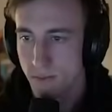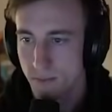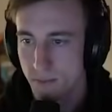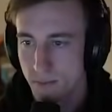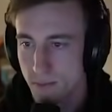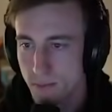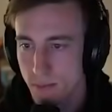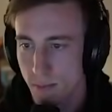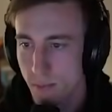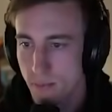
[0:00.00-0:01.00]

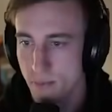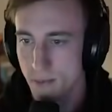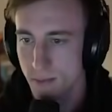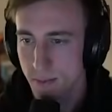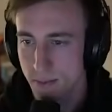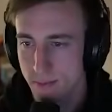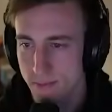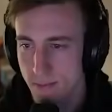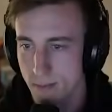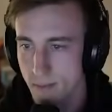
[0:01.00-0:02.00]

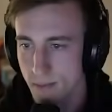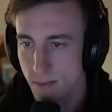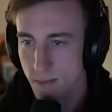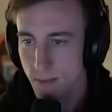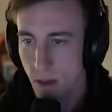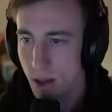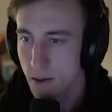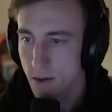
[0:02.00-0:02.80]
Nobody speaks.